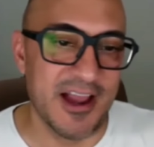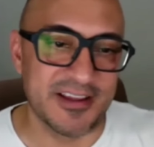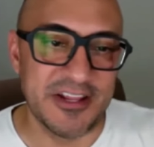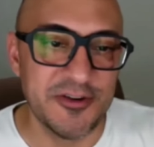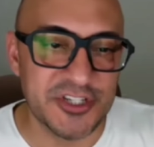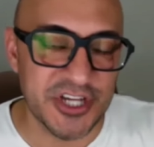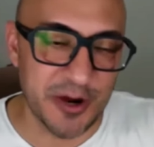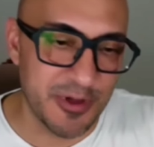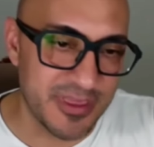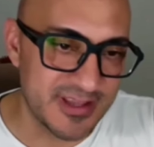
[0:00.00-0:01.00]
uh, can you
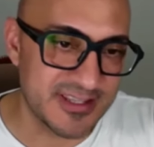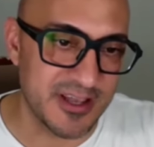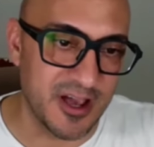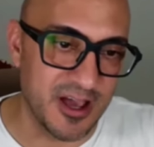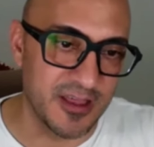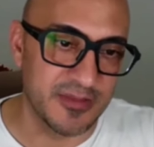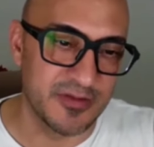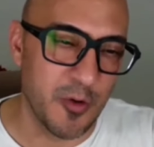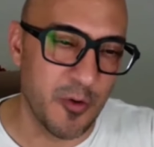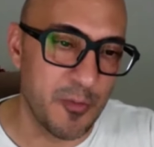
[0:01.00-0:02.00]
share with us uh,
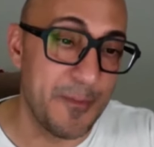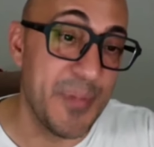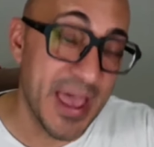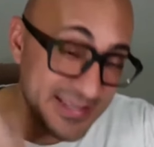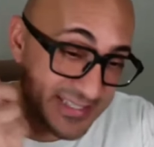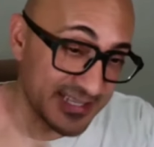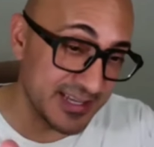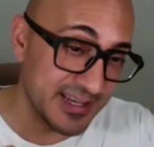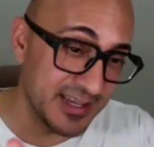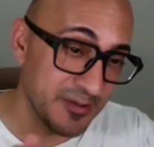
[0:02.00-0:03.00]
the best
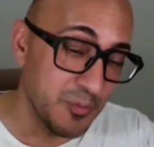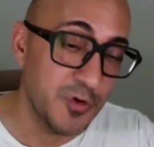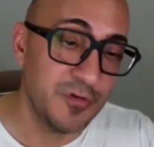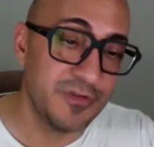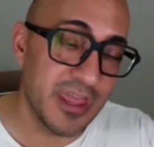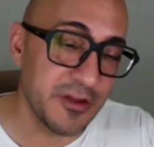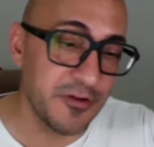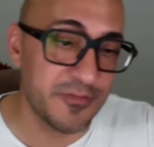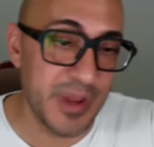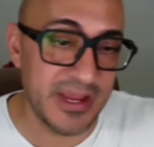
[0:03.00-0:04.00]
move
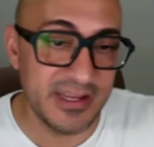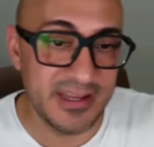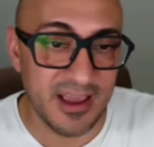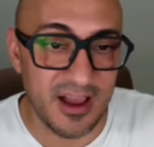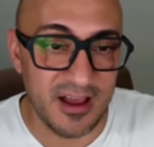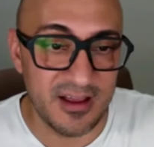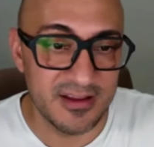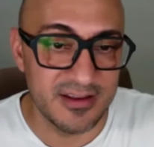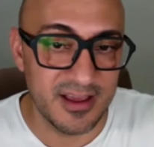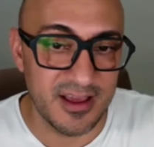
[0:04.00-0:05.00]
that you've made
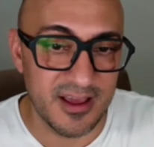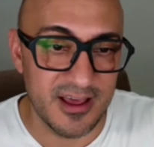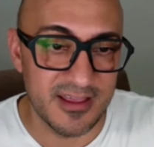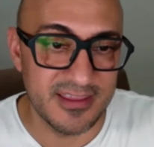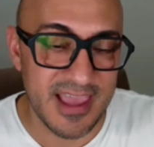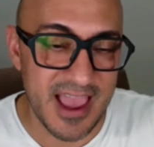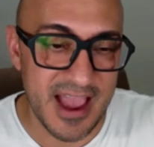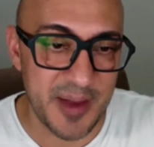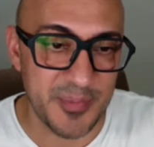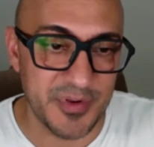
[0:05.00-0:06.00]
on uh, the
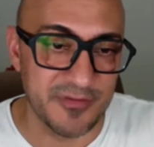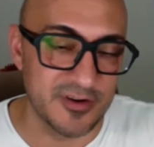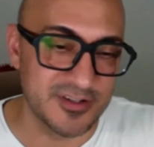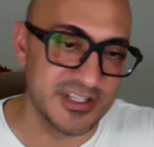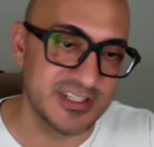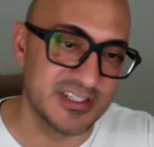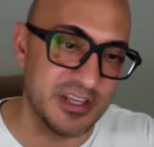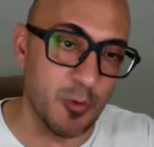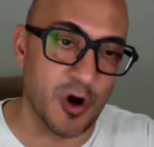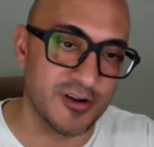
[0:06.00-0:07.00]
app
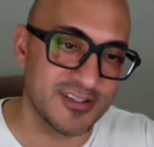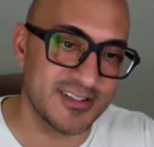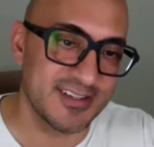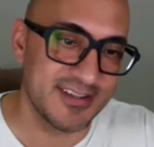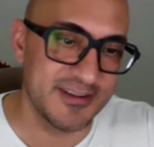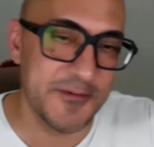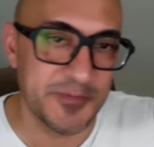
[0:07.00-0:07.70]
versus the worst?